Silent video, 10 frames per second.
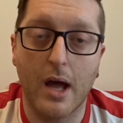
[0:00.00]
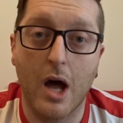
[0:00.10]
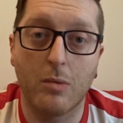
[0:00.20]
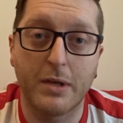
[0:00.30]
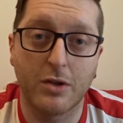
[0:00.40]

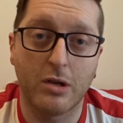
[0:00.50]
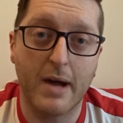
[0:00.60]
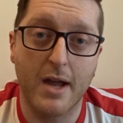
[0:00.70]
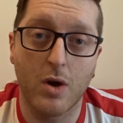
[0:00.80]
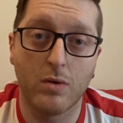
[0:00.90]
I'll be doing
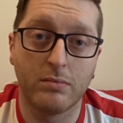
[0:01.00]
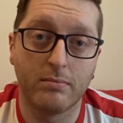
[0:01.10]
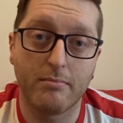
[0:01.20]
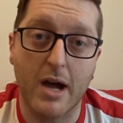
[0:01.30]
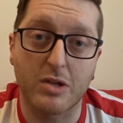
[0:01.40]
my own
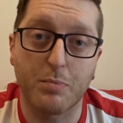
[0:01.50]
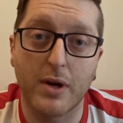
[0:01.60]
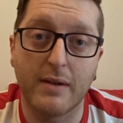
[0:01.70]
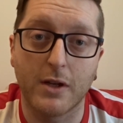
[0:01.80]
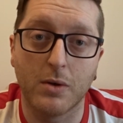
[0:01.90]
match
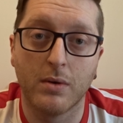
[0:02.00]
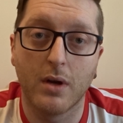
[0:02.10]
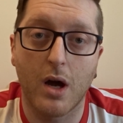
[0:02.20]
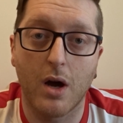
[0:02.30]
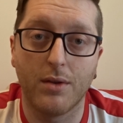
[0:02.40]
preview
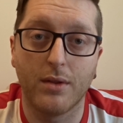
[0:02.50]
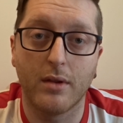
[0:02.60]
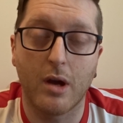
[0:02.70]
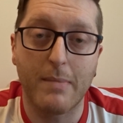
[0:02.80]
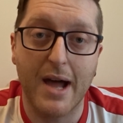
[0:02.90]
on
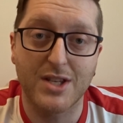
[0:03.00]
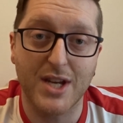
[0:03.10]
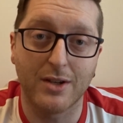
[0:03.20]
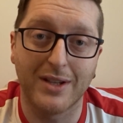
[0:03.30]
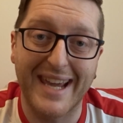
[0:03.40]
my
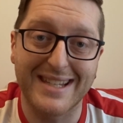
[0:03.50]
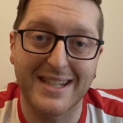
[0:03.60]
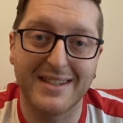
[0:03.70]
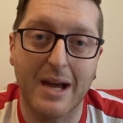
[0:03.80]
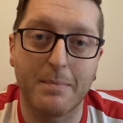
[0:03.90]
channel,
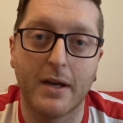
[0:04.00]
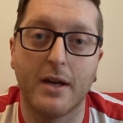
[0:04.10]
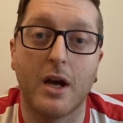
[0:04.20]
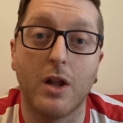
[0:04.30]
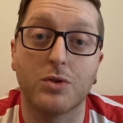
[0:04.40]

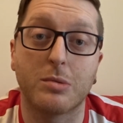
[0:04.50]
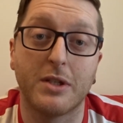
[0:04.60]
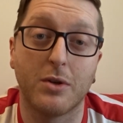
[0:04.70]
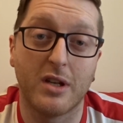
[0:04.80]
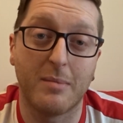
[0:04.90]
18Dapper, and I'll also
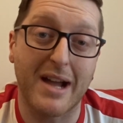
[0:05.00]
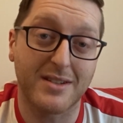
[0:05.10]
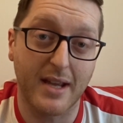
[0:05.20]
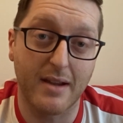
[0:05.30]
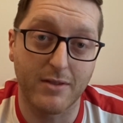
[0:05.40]
be doing the
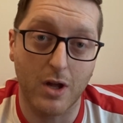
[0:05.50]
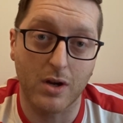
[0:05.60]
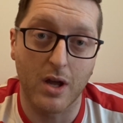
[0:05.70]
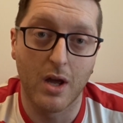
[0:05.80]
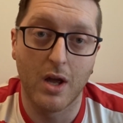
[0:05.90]
match day
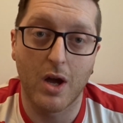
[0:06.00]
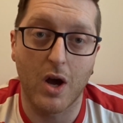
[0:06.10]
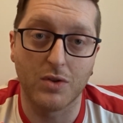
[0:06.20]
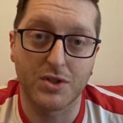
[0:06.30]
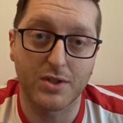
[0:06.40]
vlog
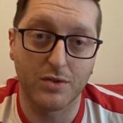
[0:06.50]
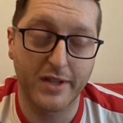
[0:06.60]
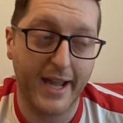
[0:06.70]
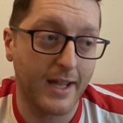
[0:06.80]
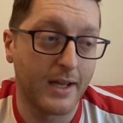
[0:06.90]
on
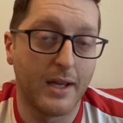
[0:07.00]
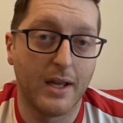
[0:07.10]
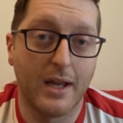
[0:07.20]
Sunday.